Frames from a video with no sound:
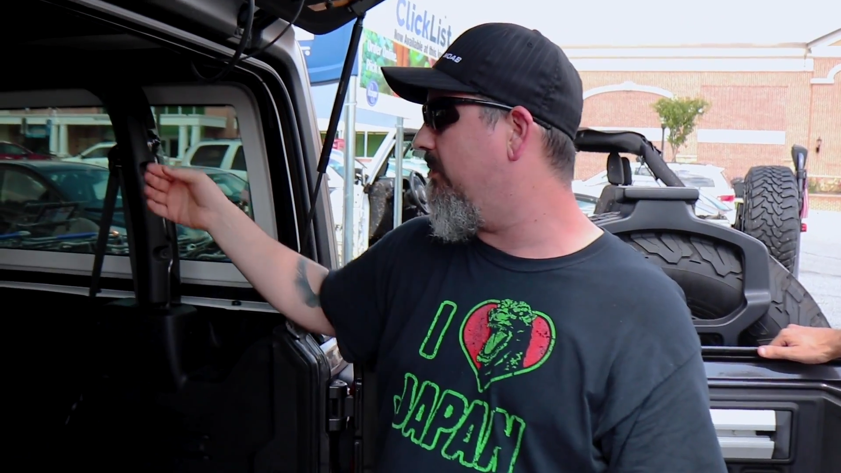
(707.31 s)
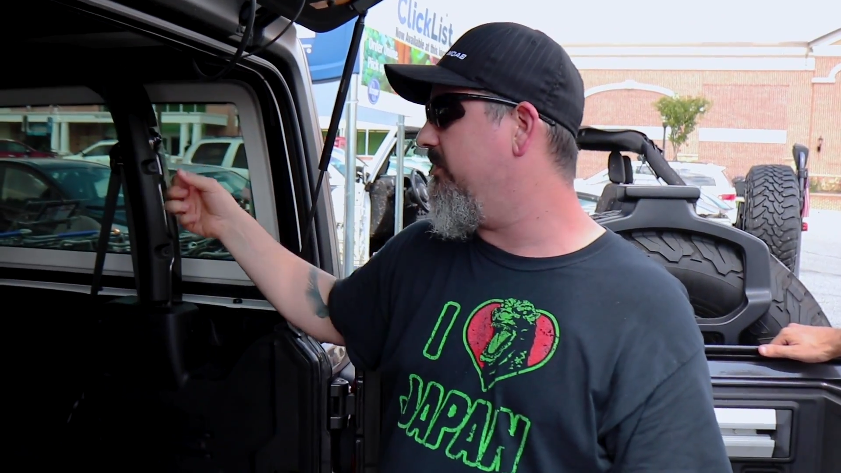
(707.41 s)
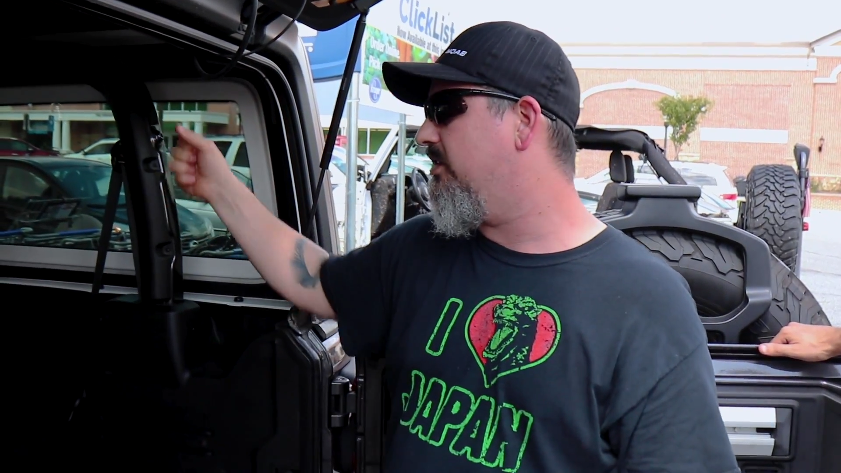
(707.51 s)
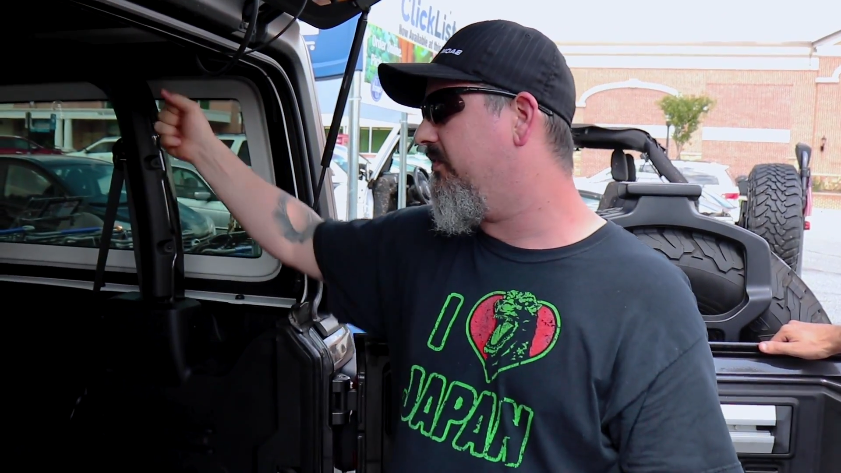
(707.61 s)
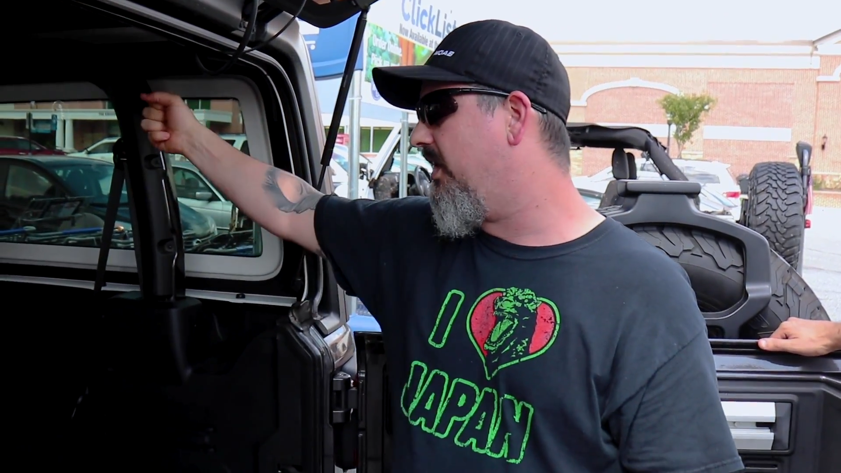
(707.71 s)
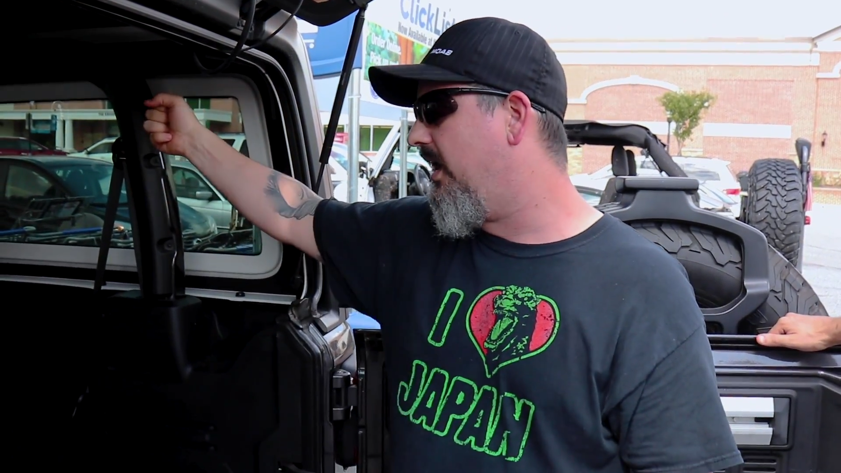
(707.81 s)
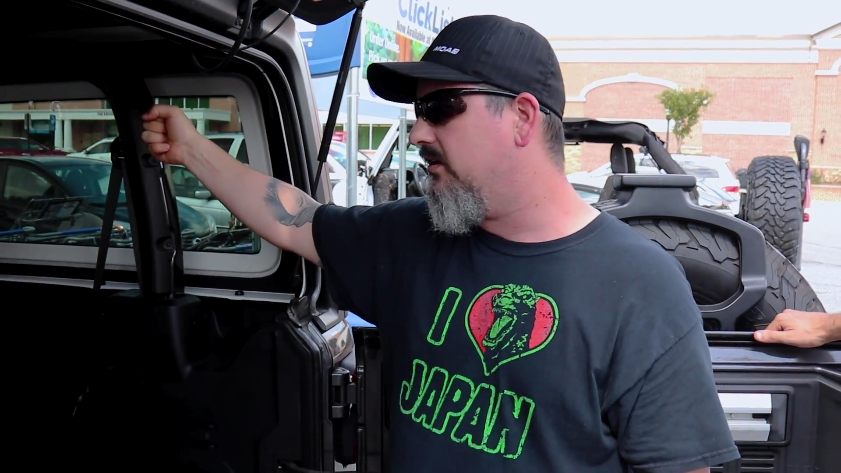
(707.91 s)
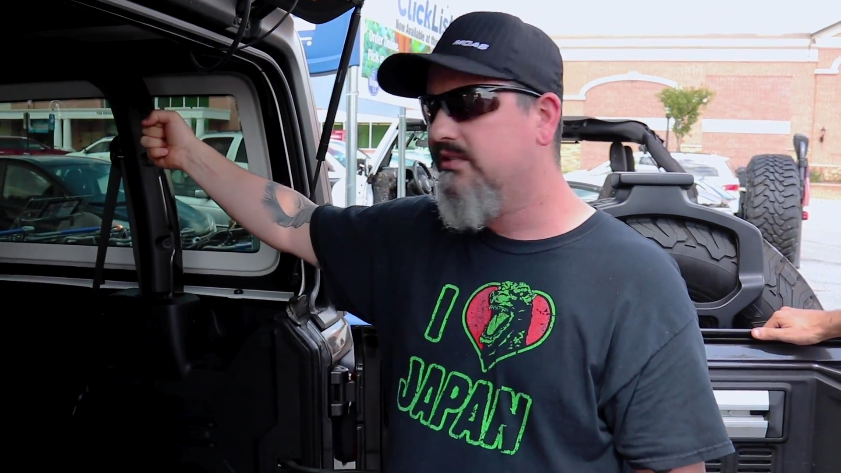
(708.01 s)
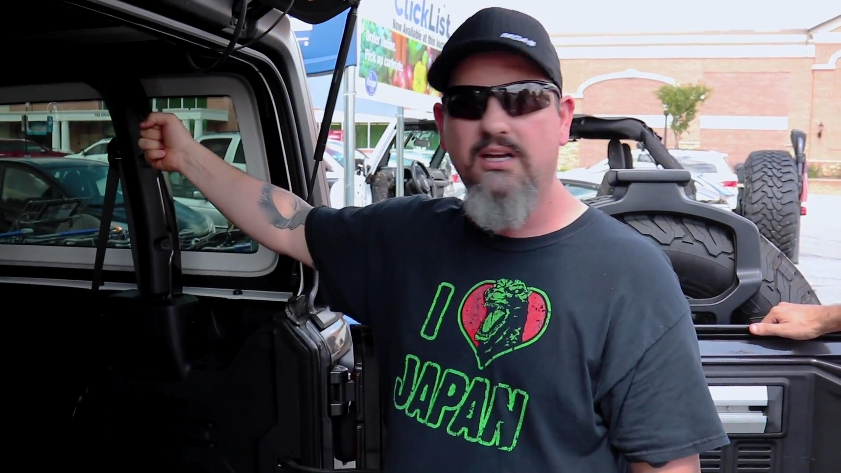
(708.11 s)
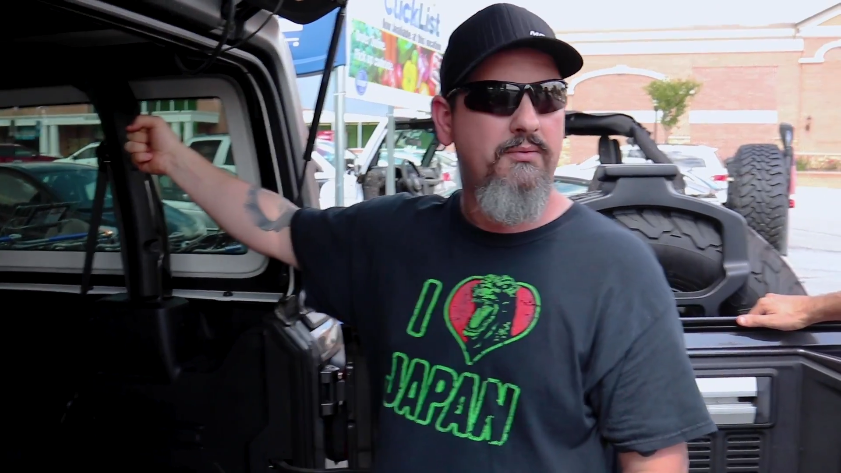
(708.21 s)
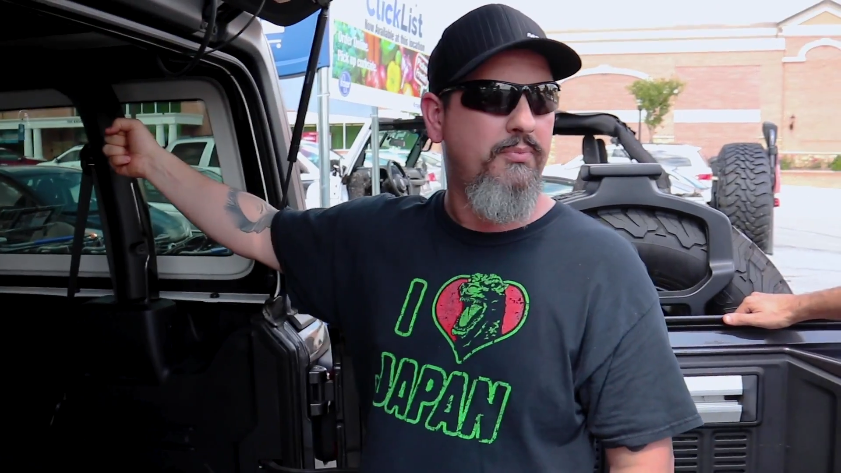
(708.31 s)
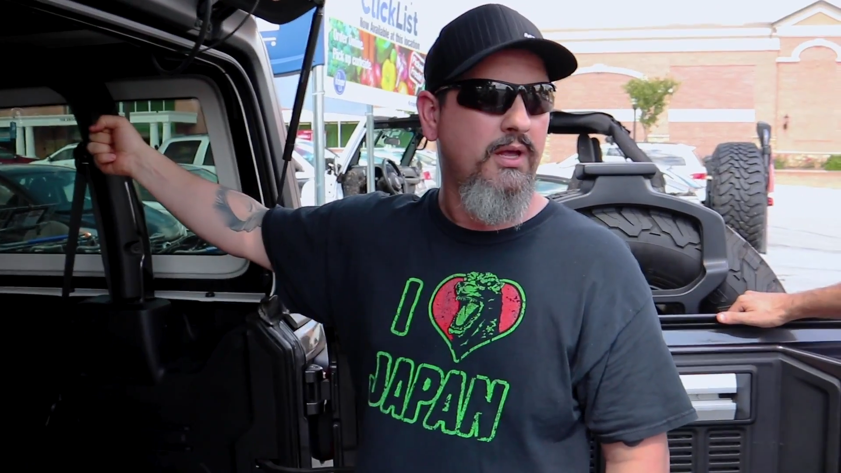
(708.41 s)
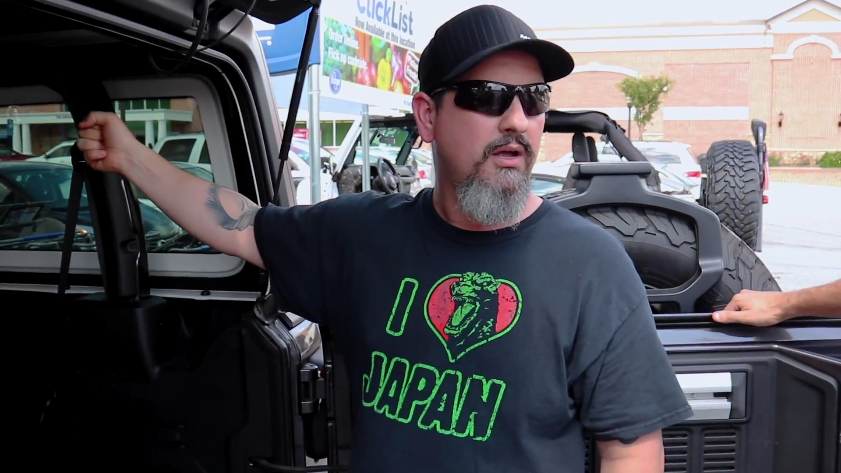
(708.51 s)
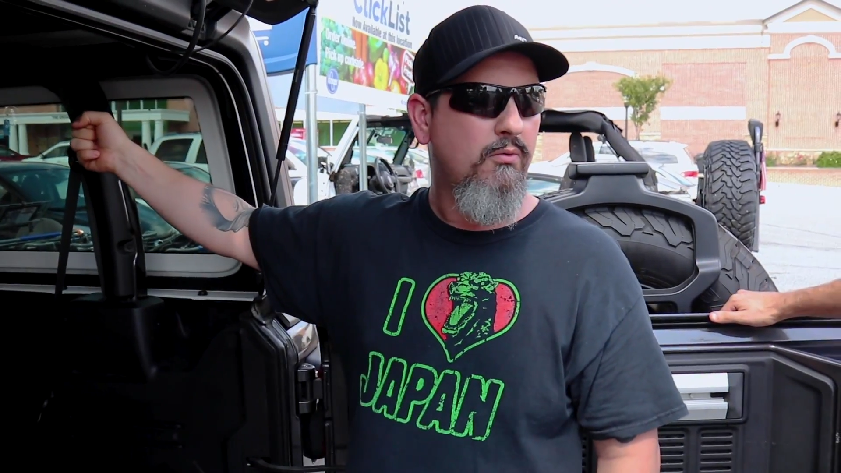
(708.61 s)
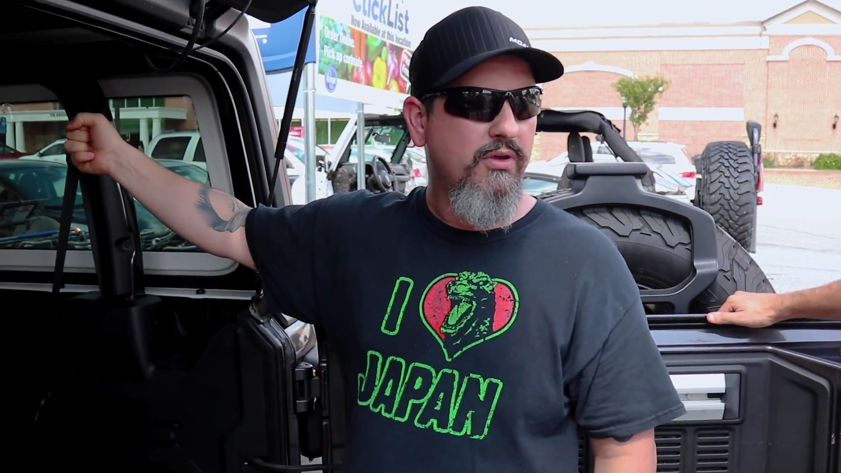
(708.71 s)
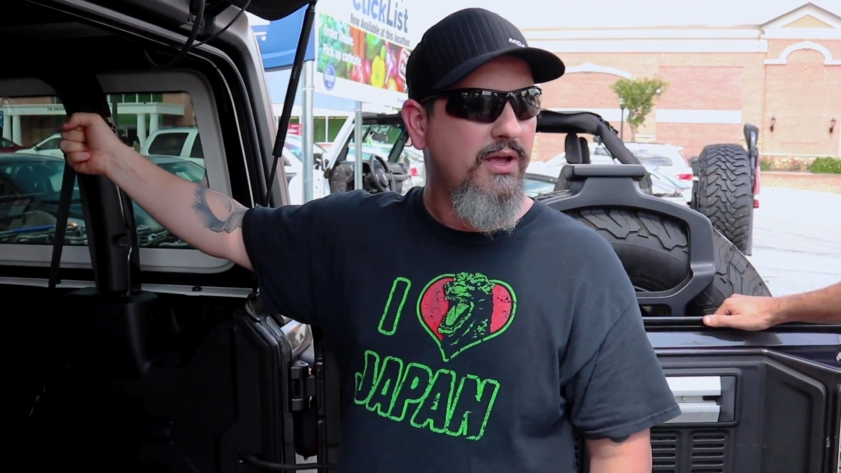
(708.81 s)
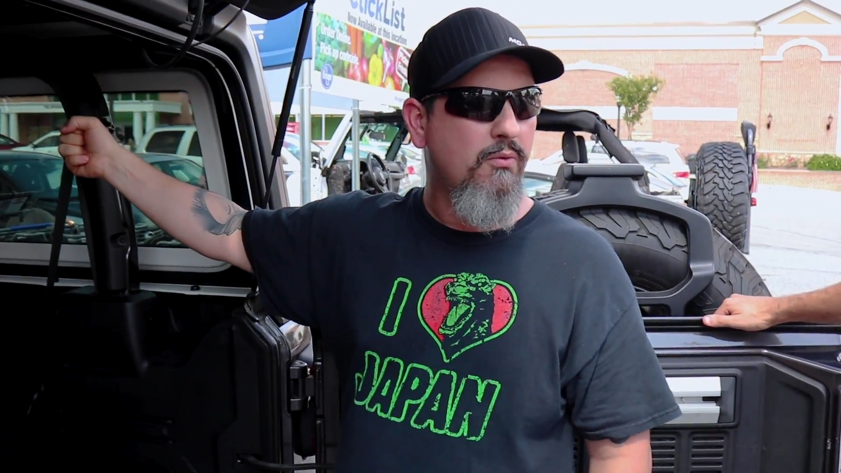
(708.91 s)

I mean, you got the handles up where